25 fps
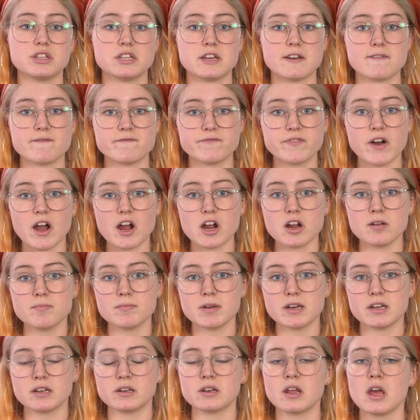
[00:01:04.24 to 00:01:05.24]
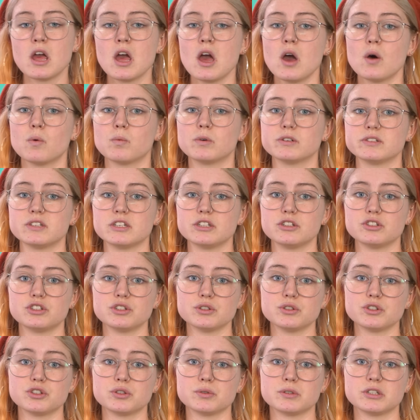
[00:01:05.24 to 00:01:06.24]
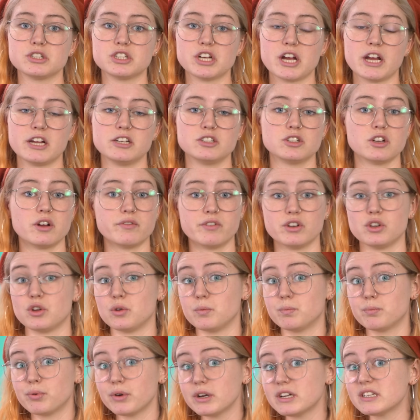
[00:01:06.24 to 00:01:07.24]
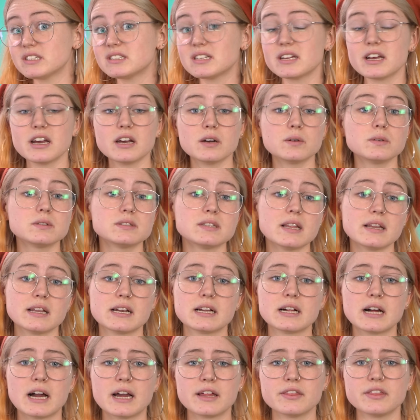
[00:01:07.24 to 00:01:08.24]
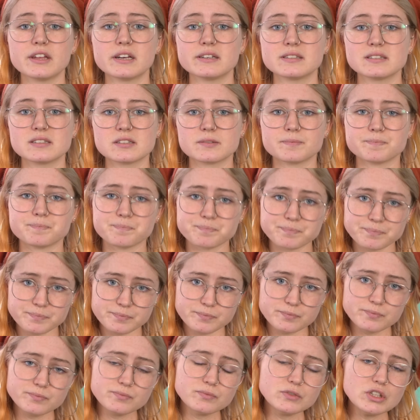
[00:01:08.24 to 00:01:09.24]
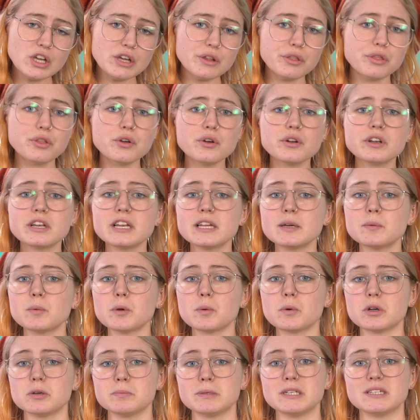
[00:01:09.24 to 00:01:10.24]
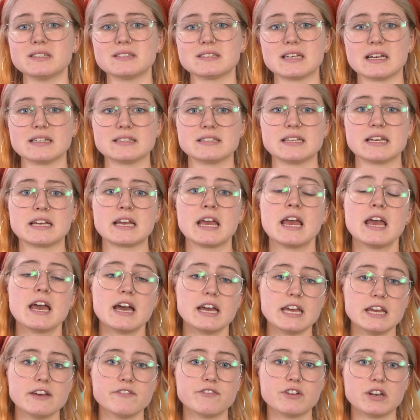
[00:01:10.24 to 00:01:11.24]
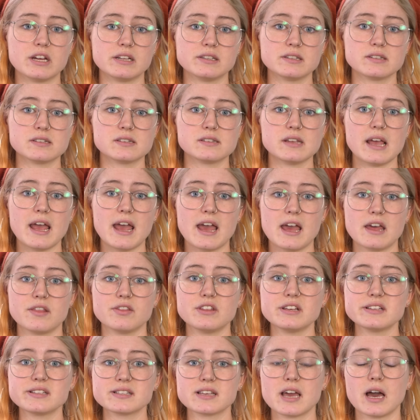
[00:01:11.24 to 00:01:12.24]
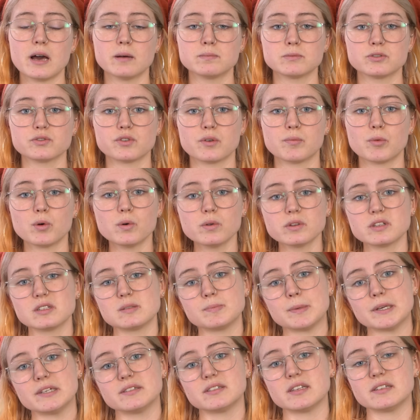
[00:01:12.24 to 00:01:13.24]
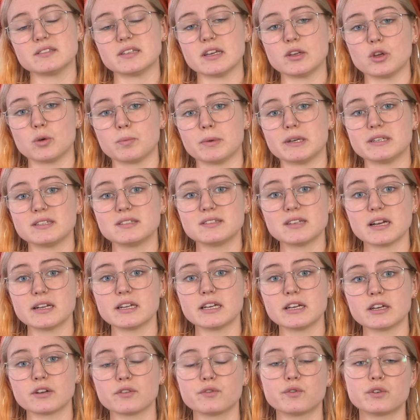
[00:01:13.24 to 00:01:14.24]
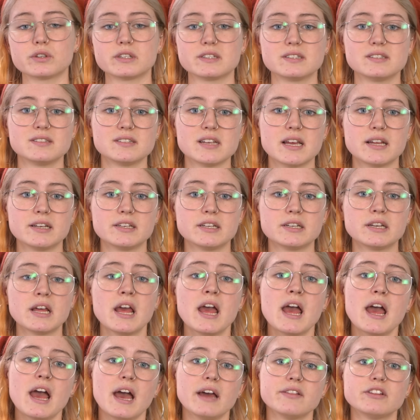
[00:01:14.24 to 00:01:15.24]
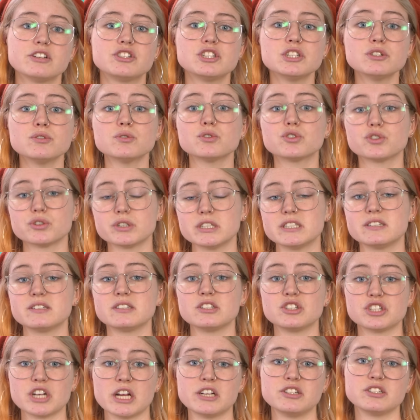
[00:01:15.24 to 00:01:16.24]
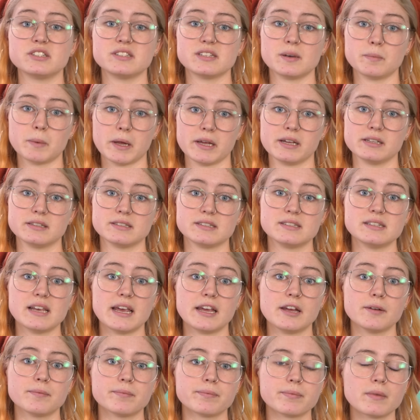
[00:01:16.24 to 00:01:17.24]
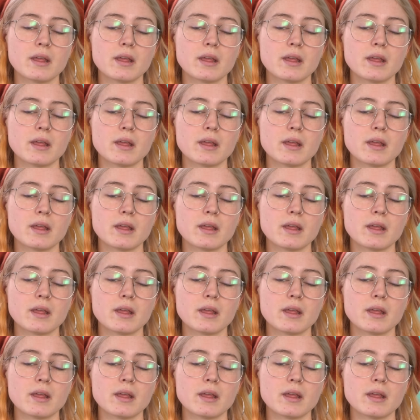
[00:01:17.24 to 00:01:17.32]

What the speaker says: in the environment? Was it due to a change of a new predator or something like this? Thirdly, we want to be discussing evidence, and this comes from all the species that you'll be studying for this standard and the general trends and changes that we can see.